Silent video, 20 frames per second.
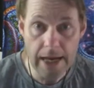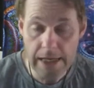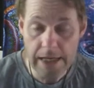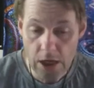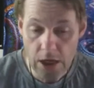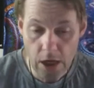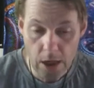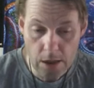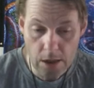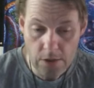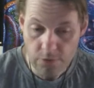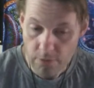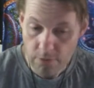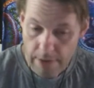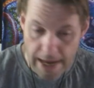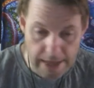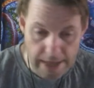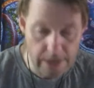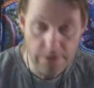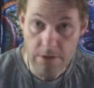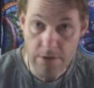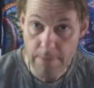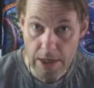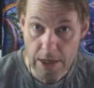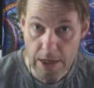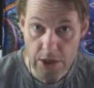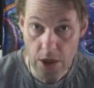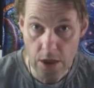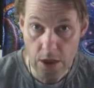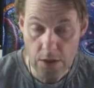cards from any of the
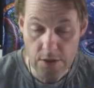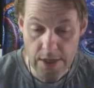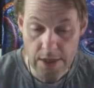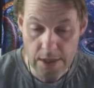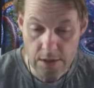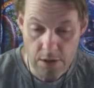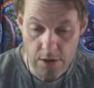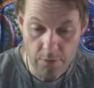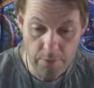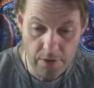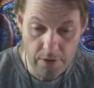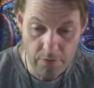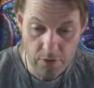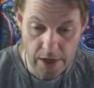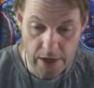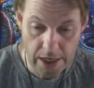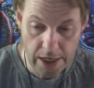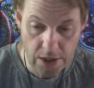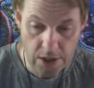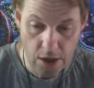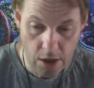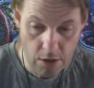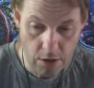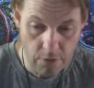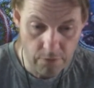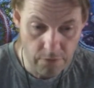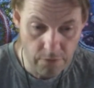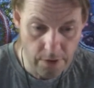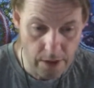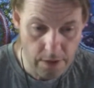Magic card sets that have been released
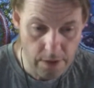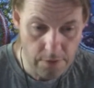over